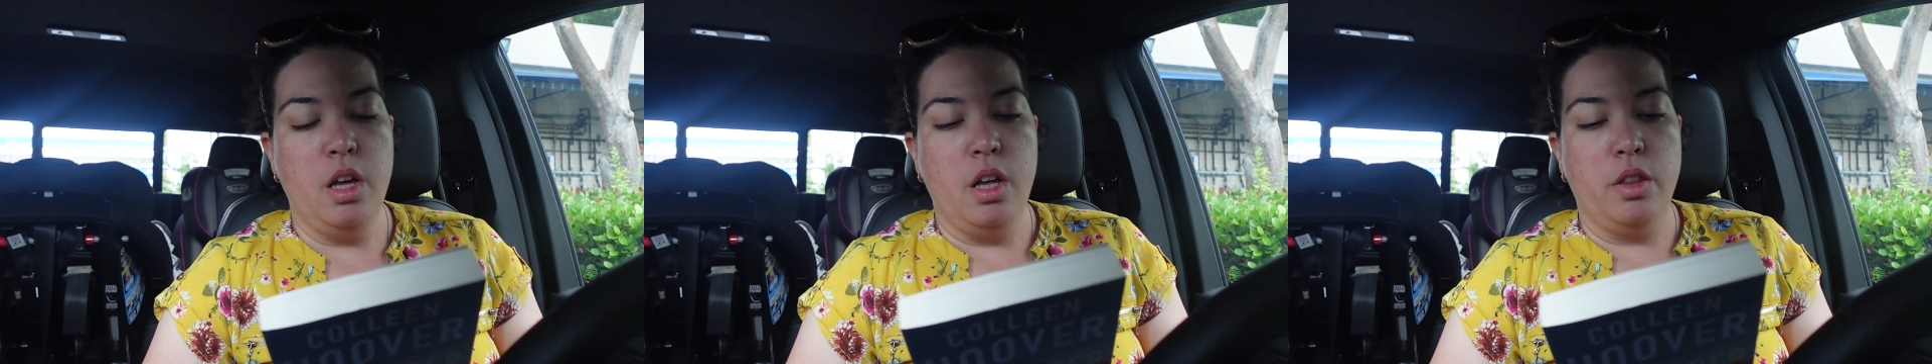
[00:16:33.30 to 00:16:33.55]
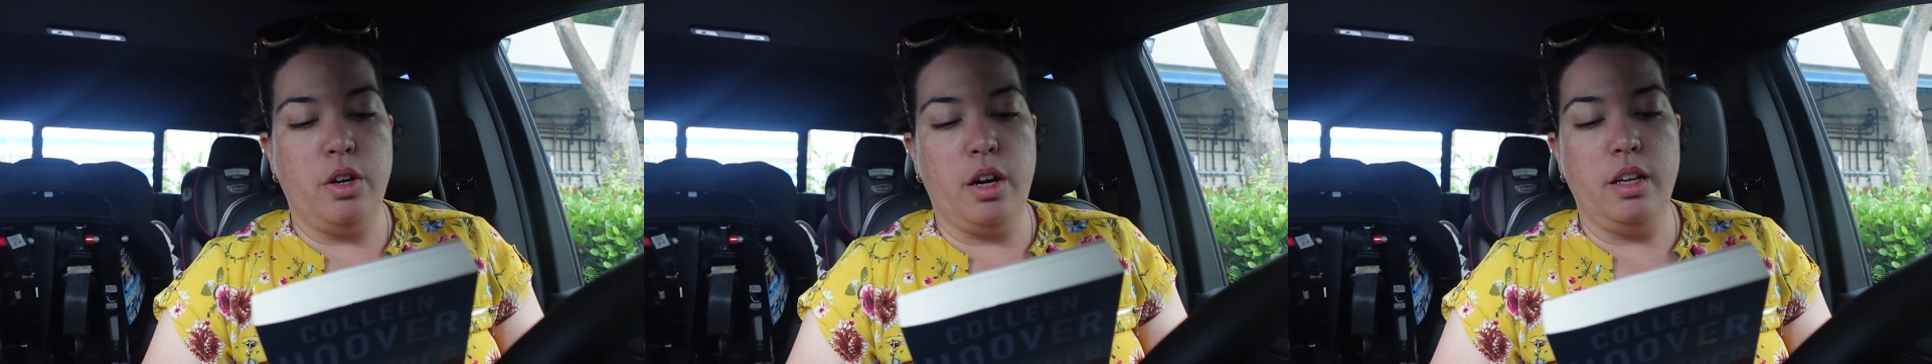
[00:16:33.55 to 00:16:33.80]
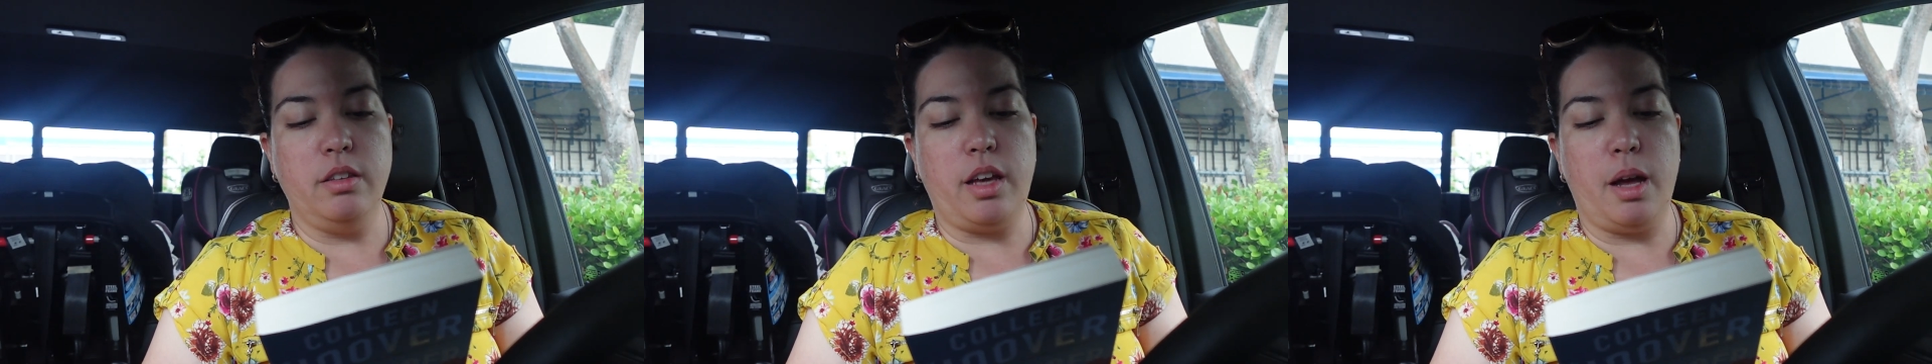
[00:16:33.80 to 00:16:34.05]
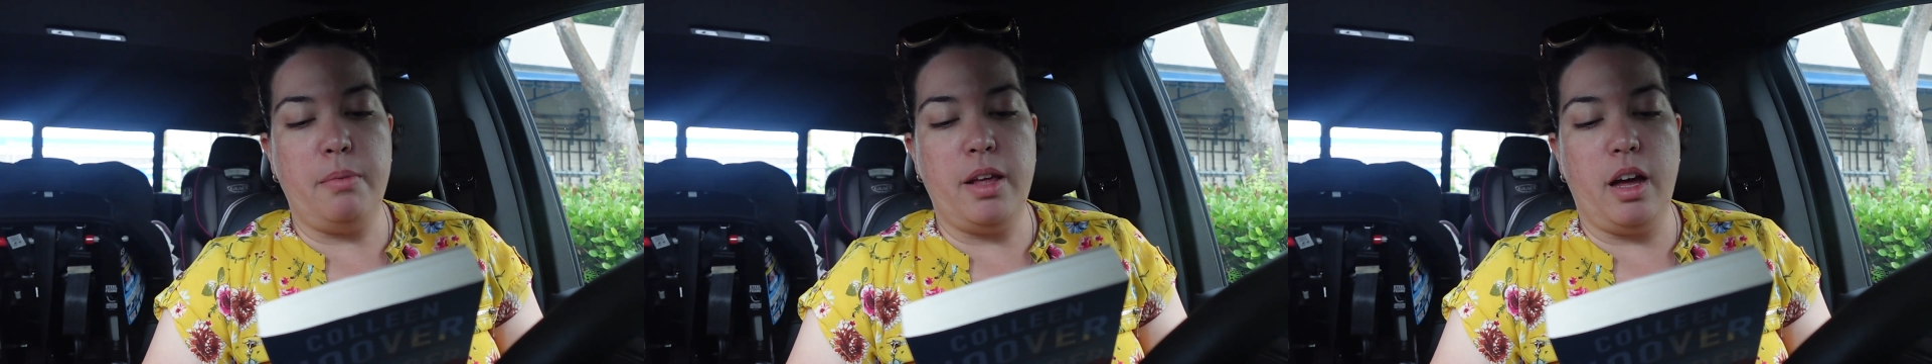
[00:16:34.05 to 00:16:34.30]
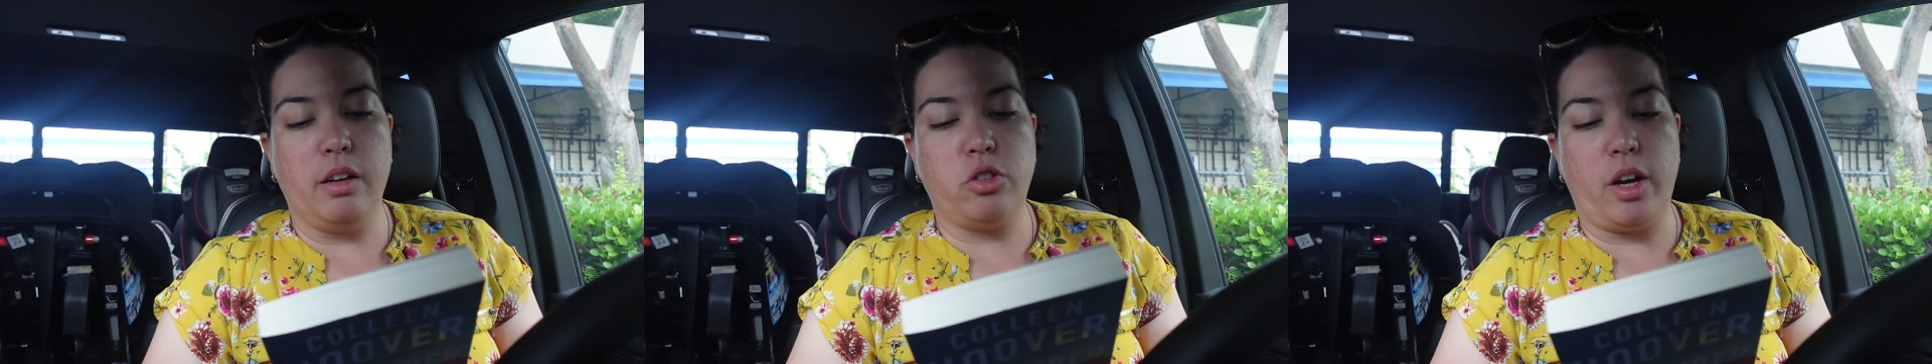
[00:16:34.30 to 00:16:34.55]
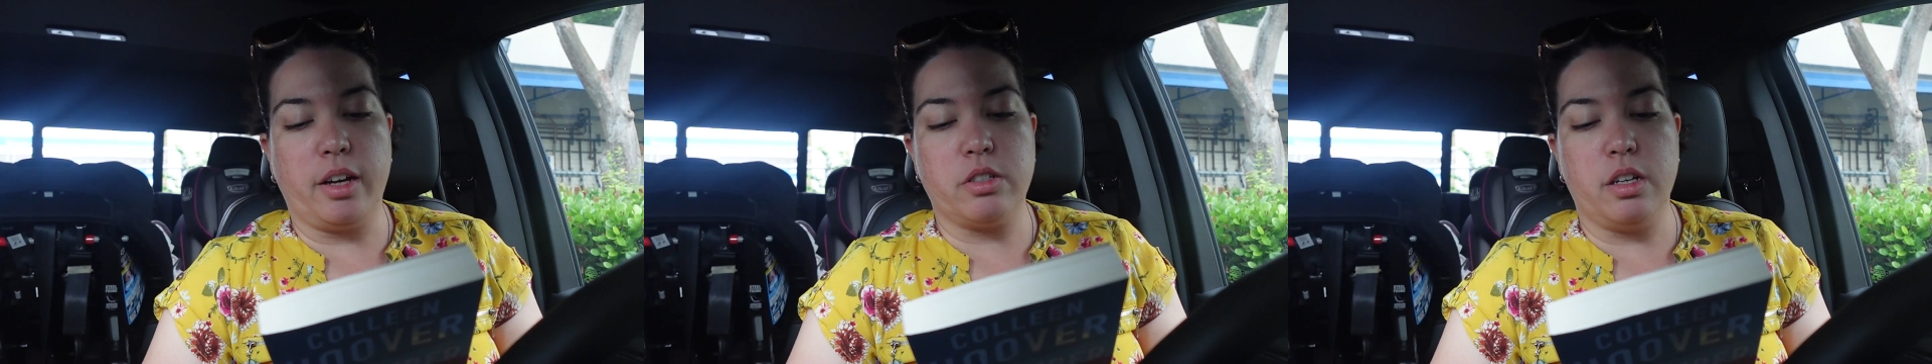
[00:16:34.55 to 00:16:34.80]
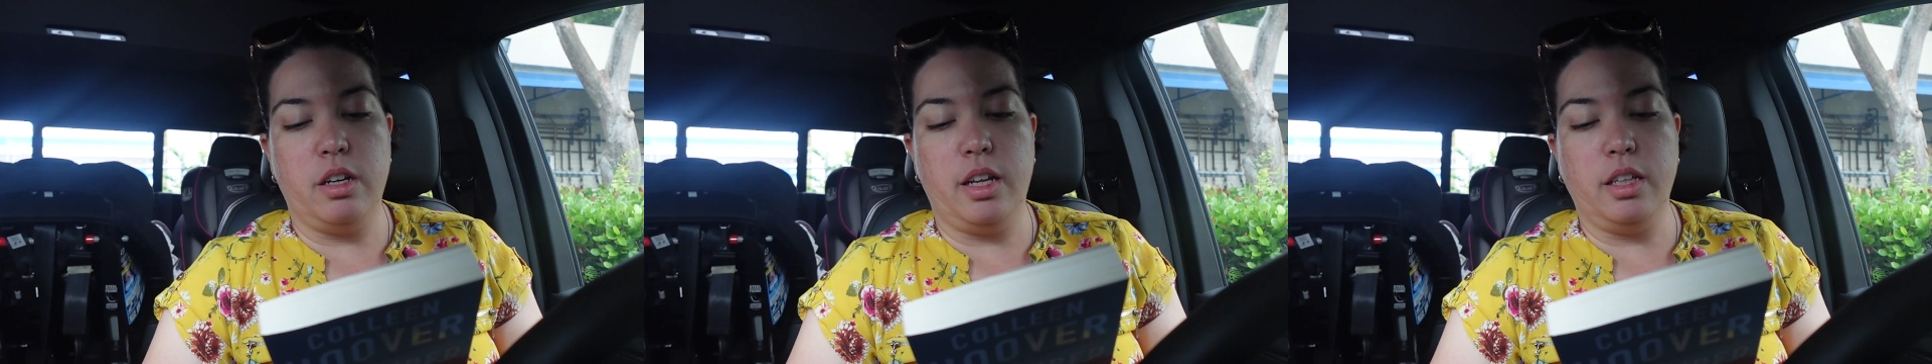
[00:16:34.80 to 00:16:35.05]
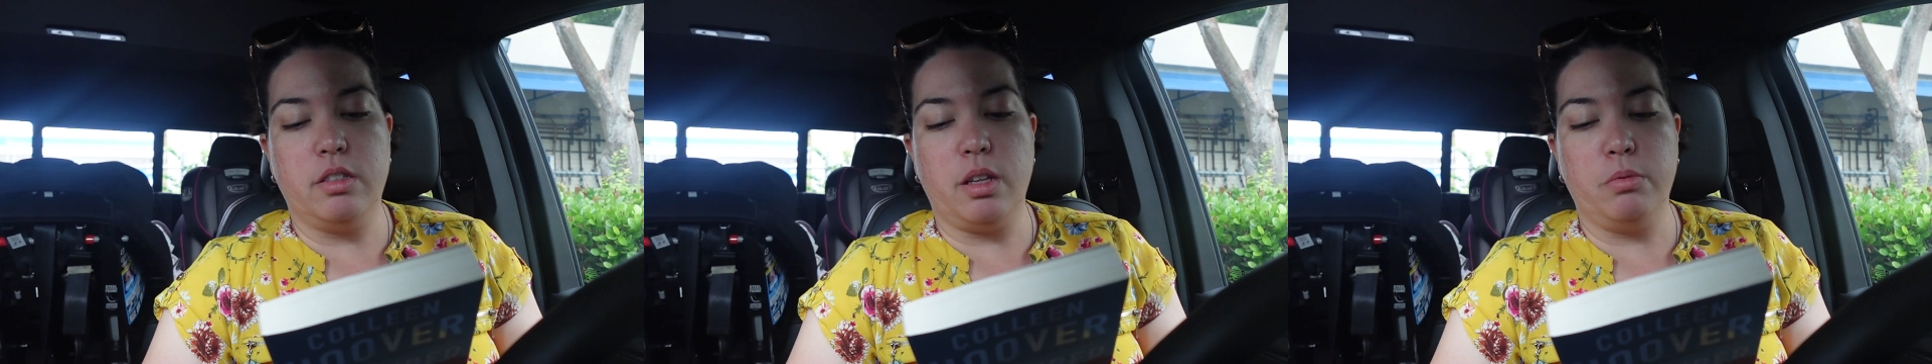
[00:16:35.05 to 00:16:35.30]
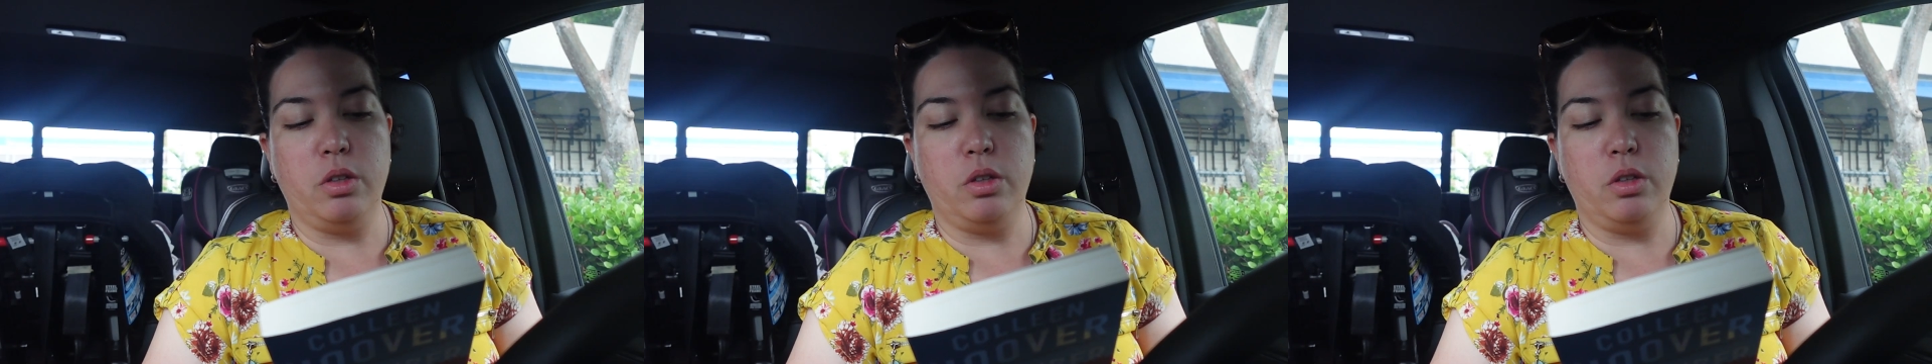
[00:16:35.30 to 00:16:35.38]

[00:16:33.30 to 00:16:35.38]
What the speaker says: Their untimely attraction leads them